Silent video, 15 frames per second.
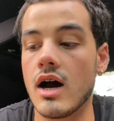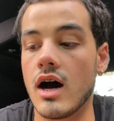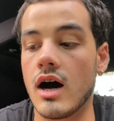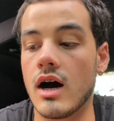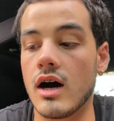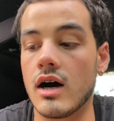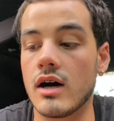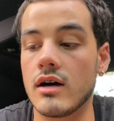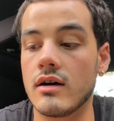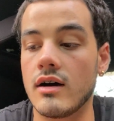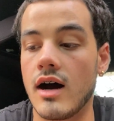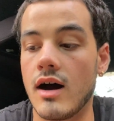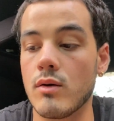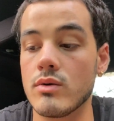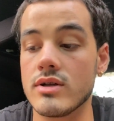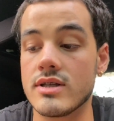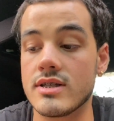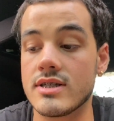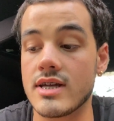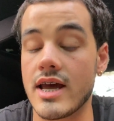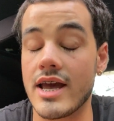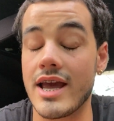I would
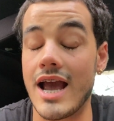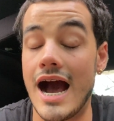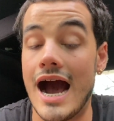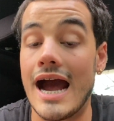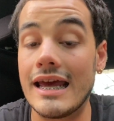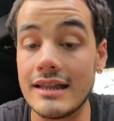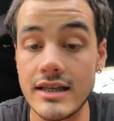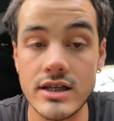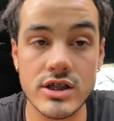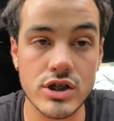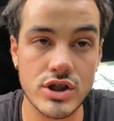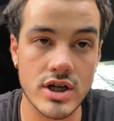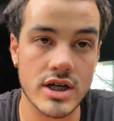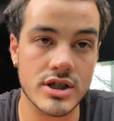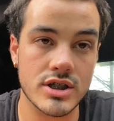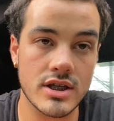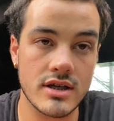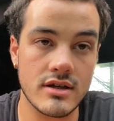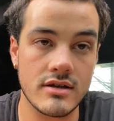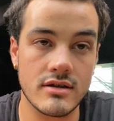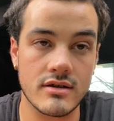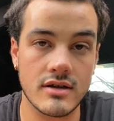say highly
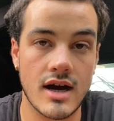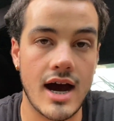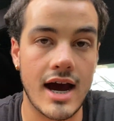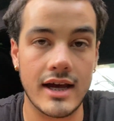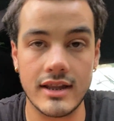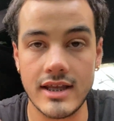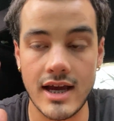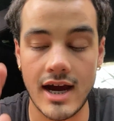suggested that